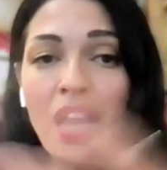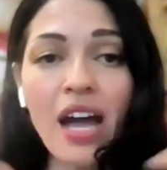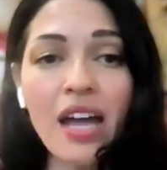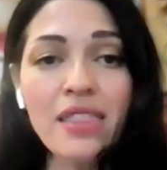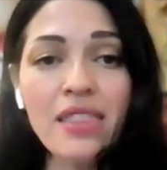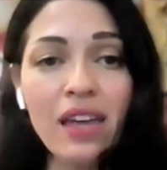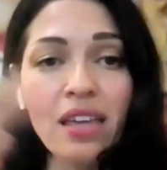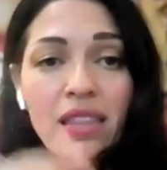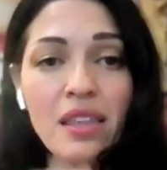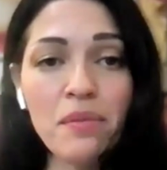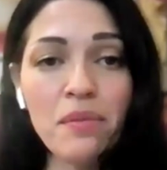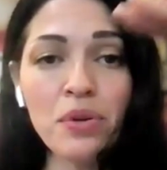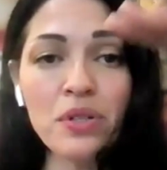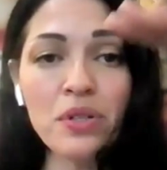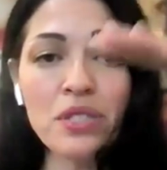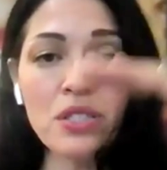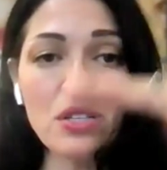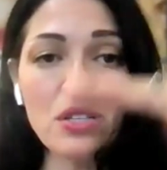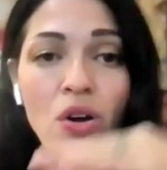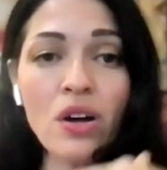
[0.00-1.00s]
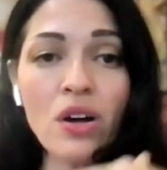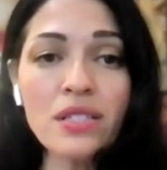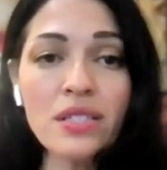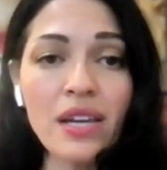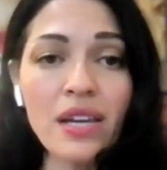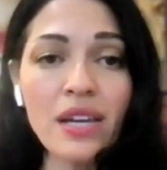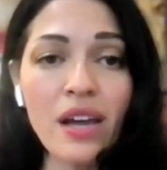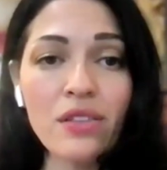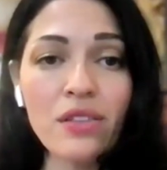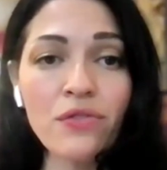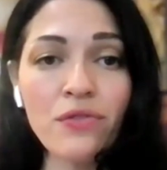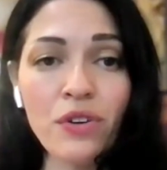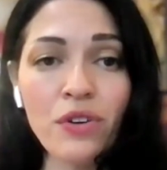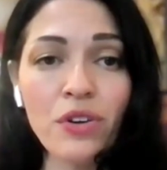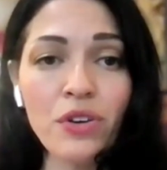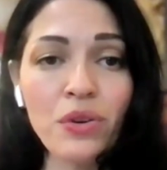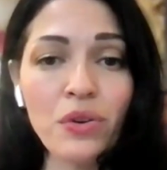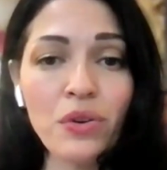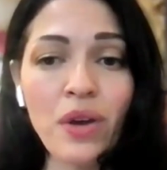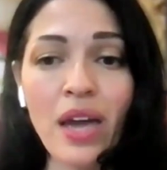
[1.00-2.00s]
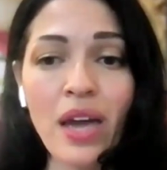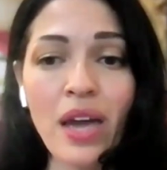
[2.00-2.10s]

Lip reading: and then it puts it all together for you.